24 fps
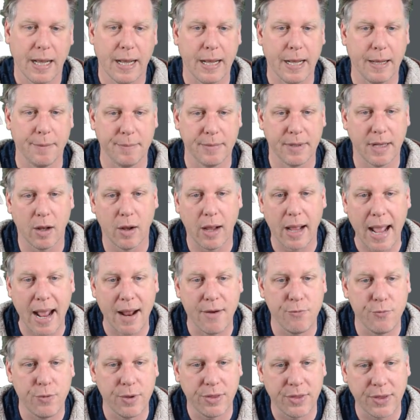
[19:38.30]
Now
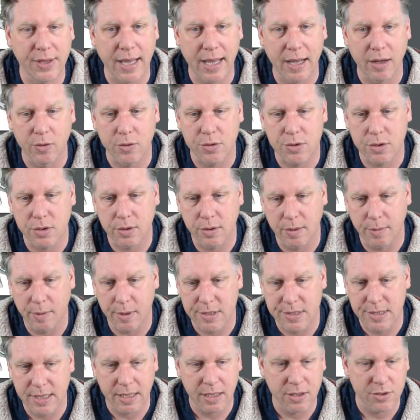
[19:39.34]
everything else,
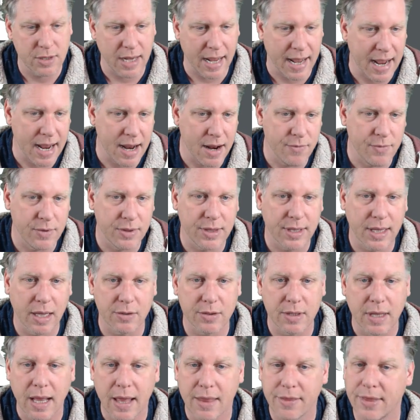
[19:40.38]
my signature, everything
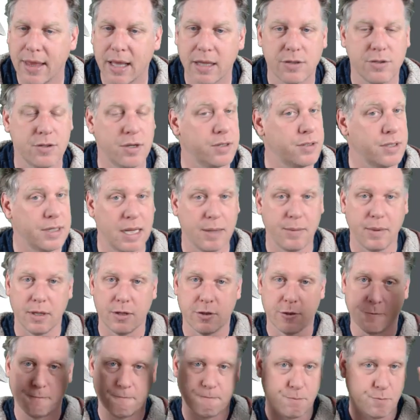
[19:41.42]
else, that's just an
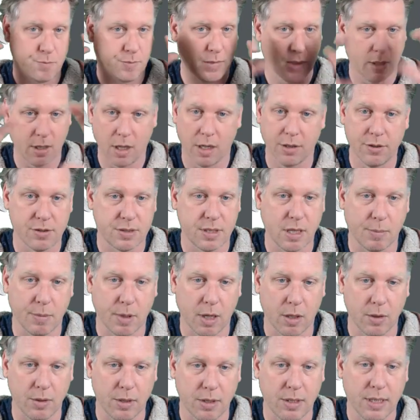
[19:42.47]
image that I just
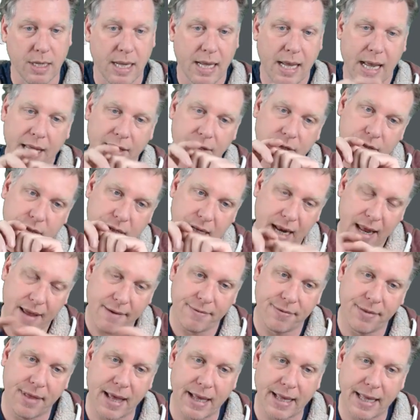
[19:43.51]
uploaded and just
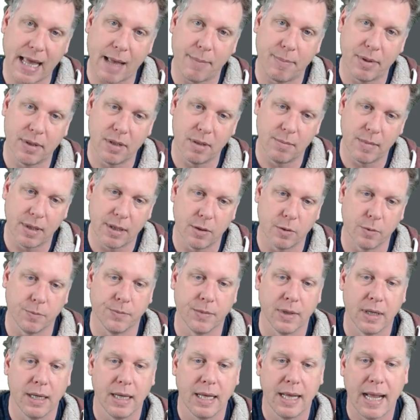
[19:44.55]
left that gap in the middle.
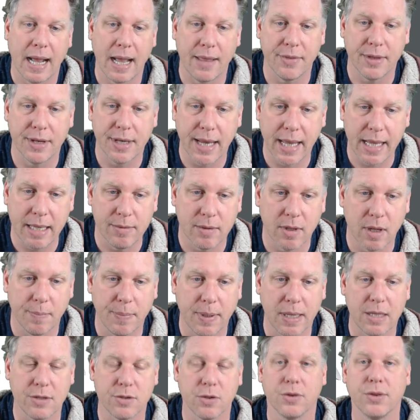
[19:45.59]
And the name that
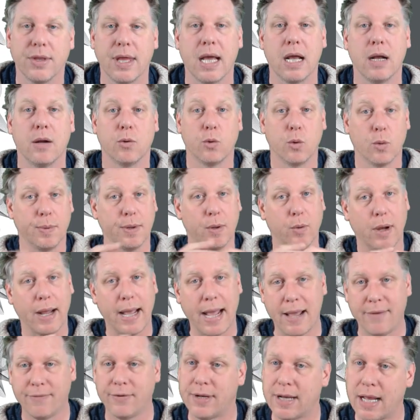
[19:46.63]
appears on there will be
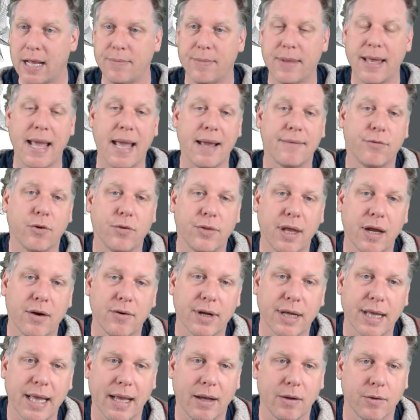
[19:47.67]
whatever name they have on
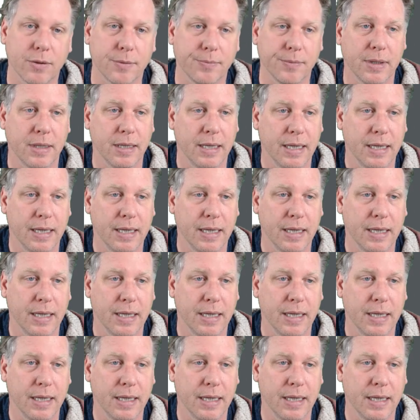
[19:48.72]
their account.